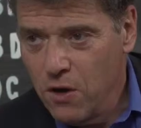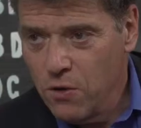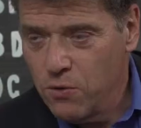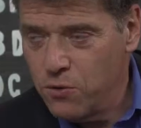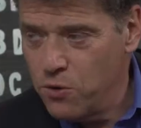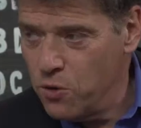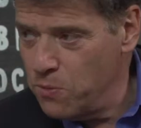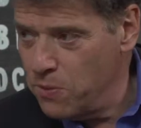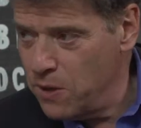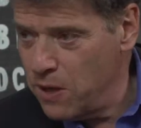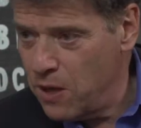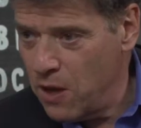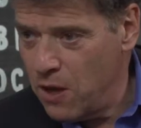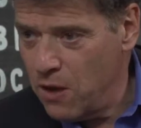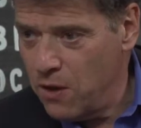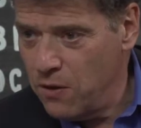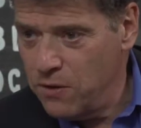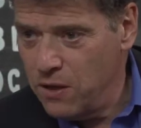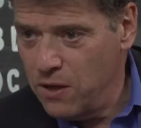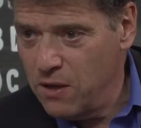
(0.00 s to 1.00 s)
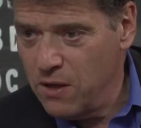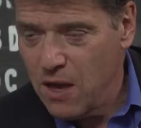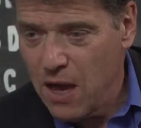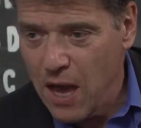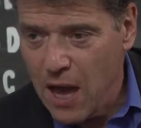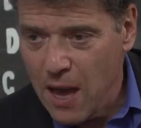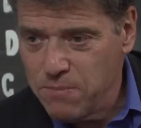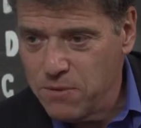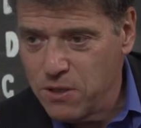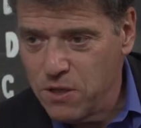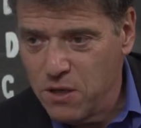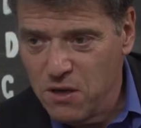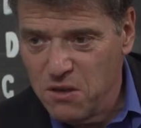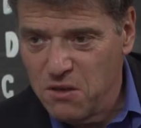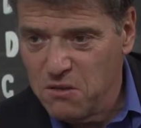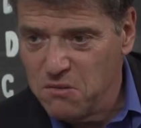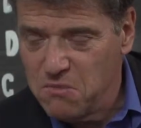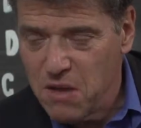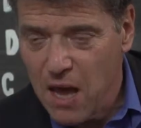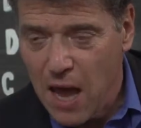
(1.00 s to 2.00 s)
Rubio, the
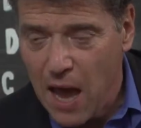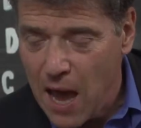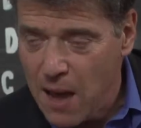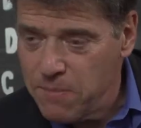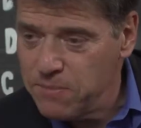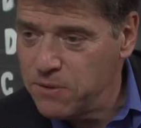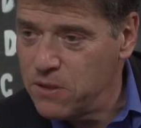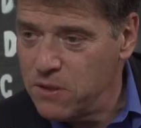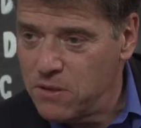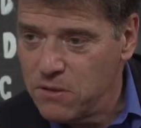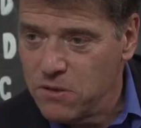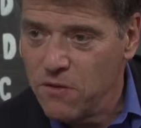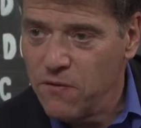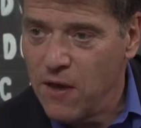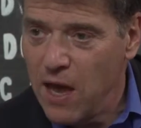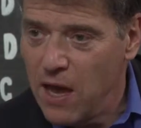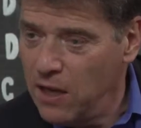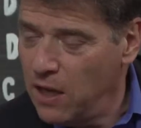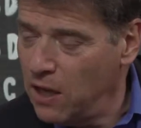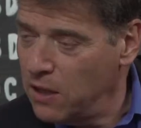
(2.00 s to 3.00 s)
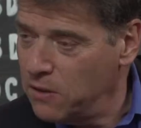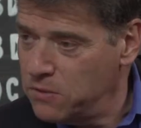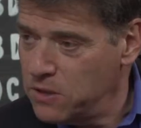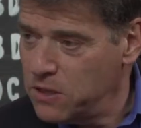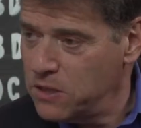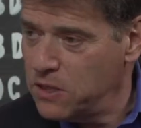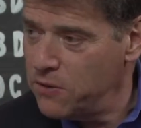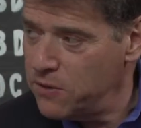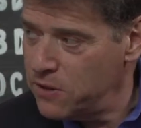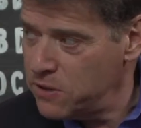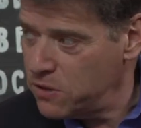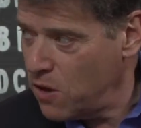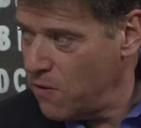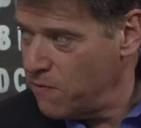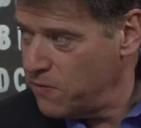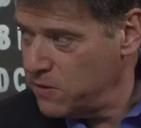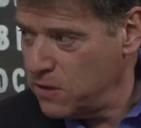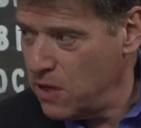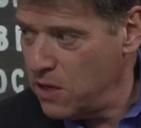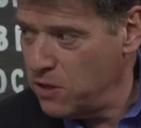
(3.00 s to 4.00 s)
absolute absence of any serious
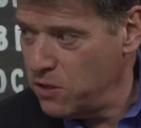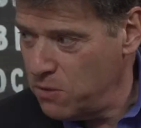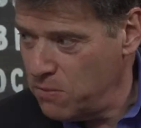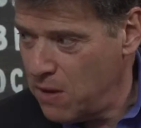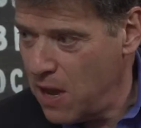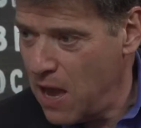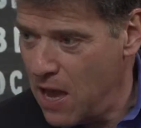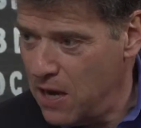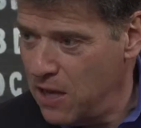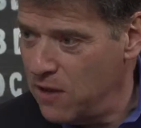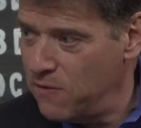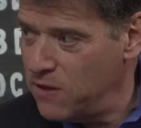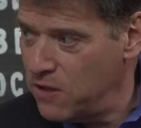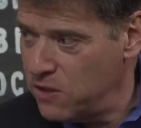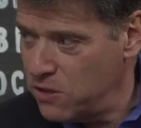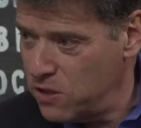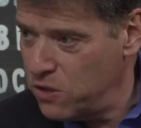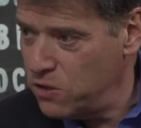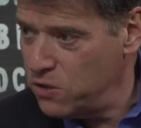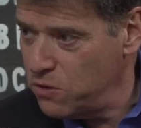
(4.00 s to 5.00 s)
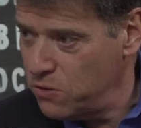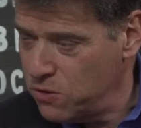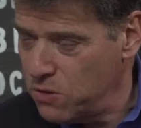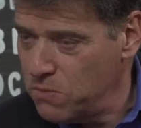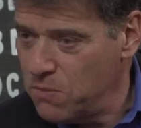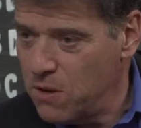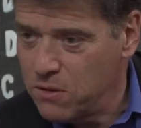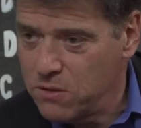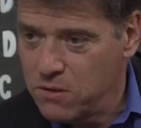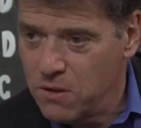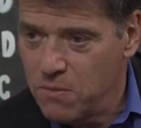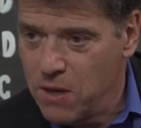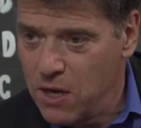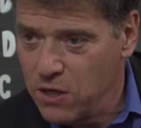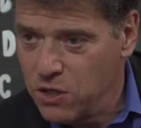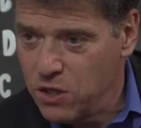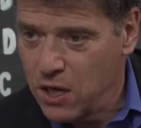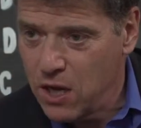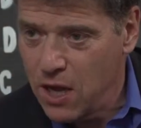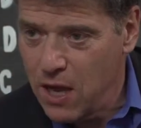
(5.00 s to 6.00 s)
conversation about any of these issues amongst the
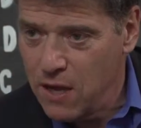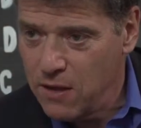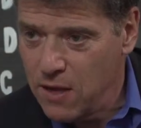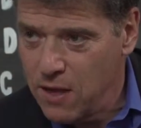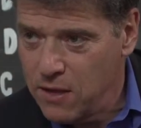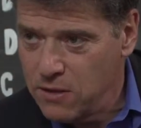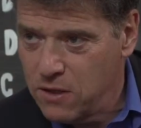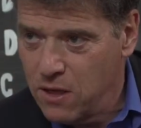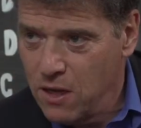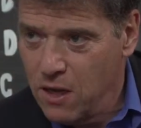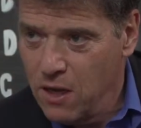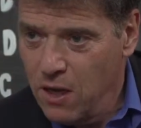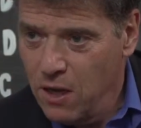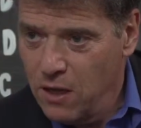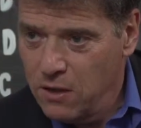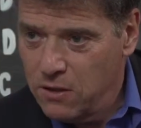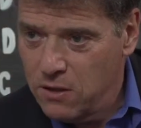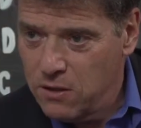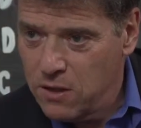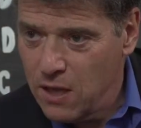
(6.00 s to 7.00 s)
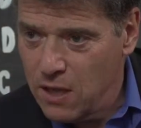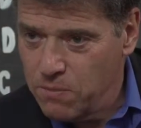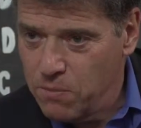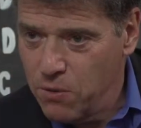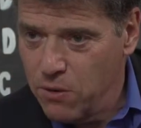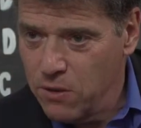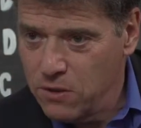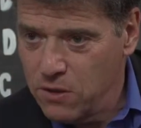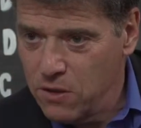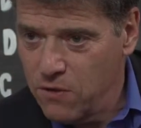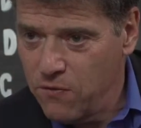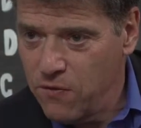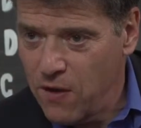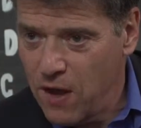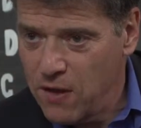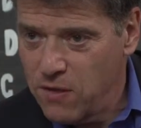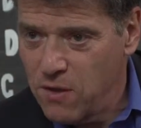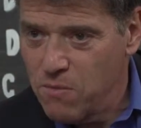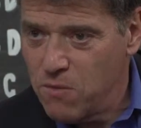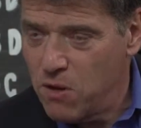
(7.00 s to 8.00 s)
major candidates, does that point to the
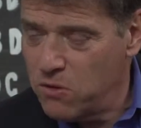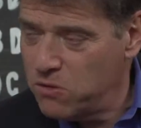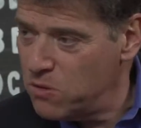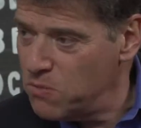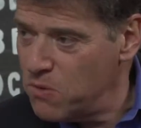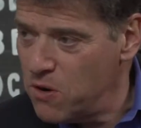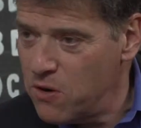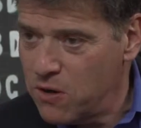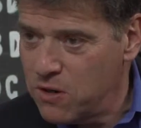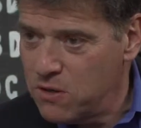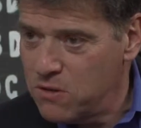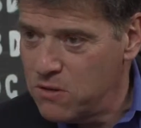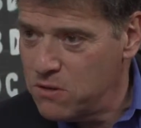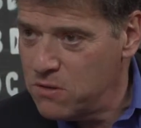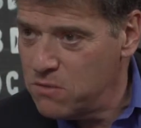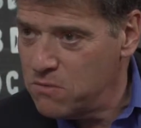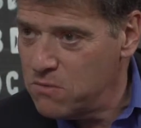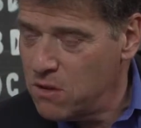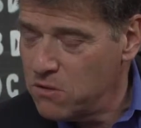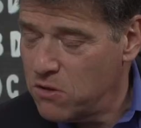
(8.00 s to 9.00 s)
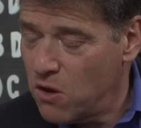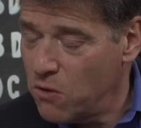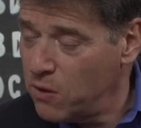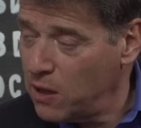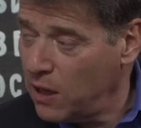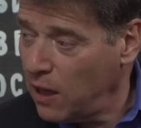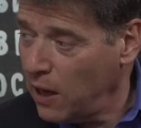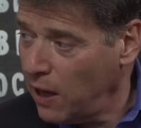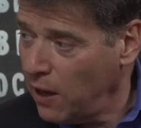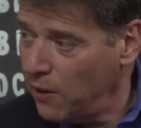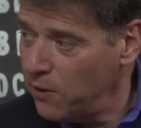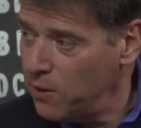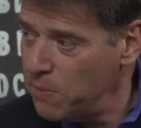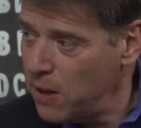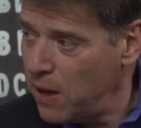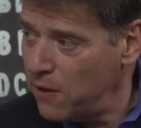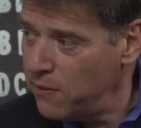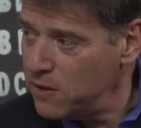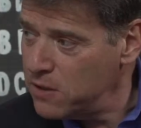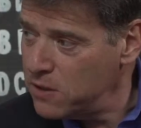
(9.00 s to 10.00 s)
fact that most Americans don't care
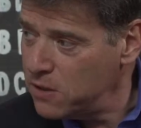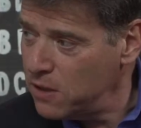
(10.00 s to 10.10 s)
about this